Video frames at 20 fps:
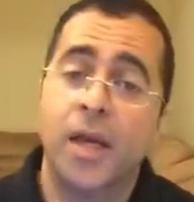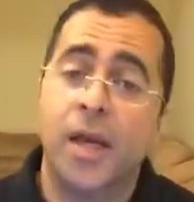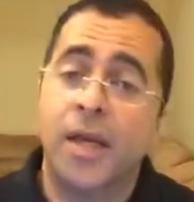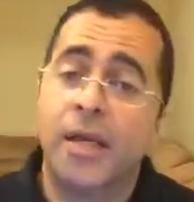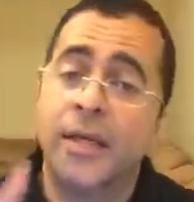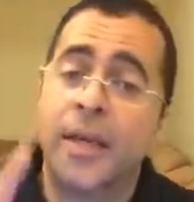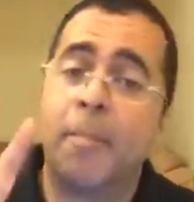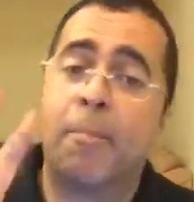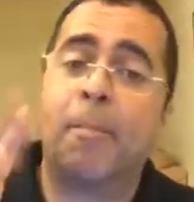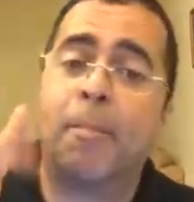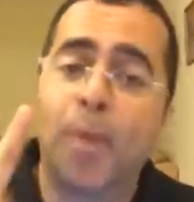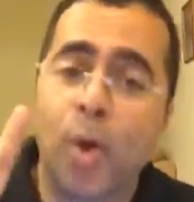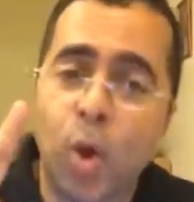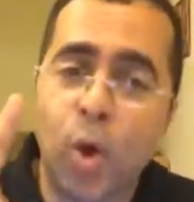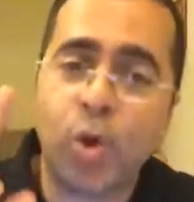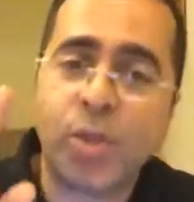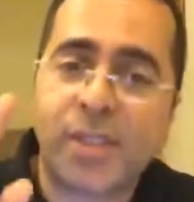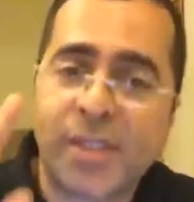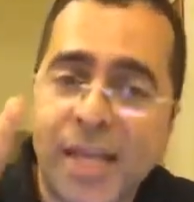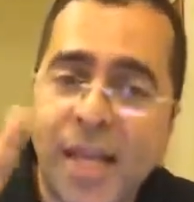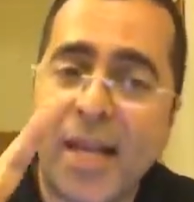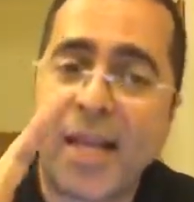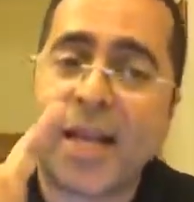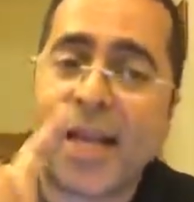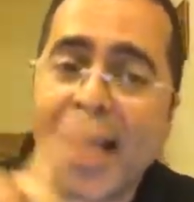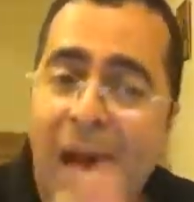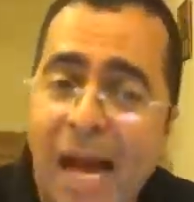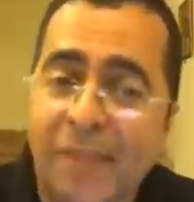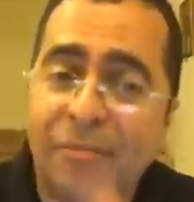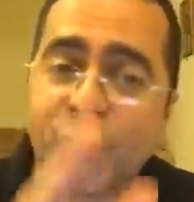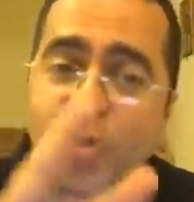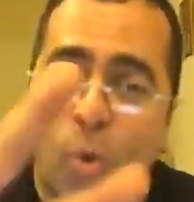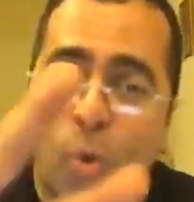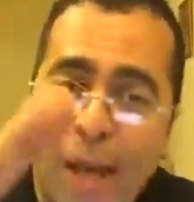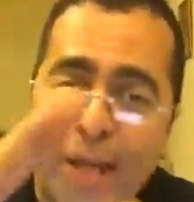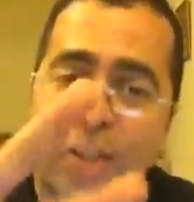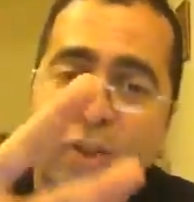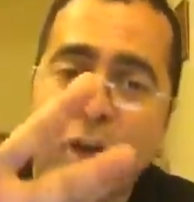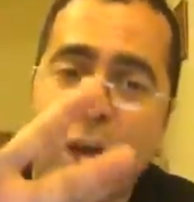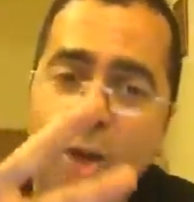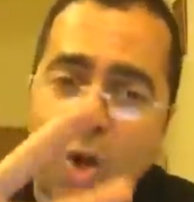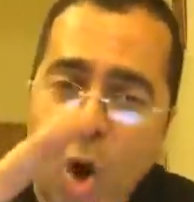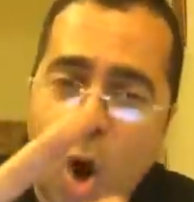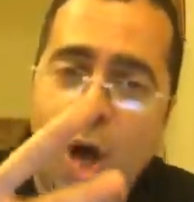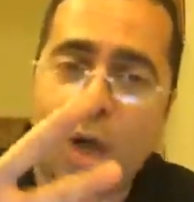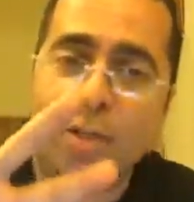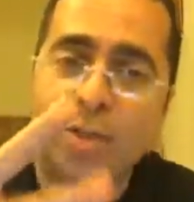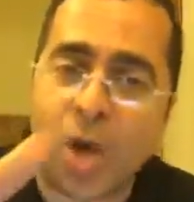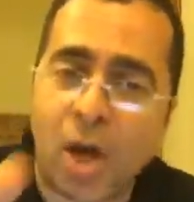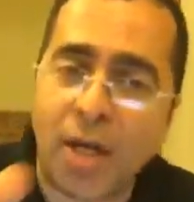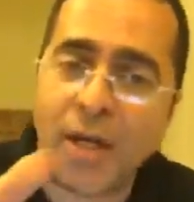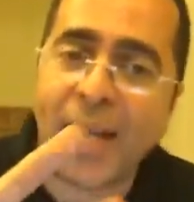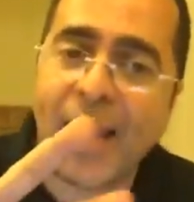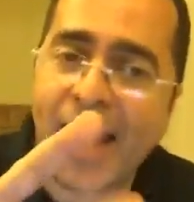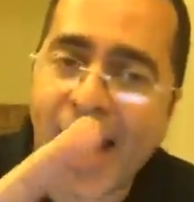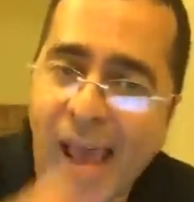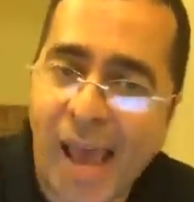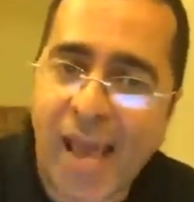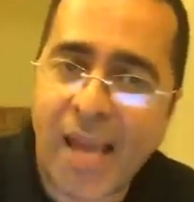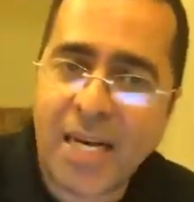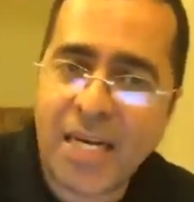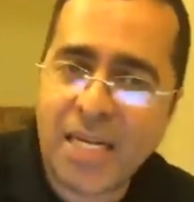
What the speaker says: The blue silk have 2 extra knot on the end.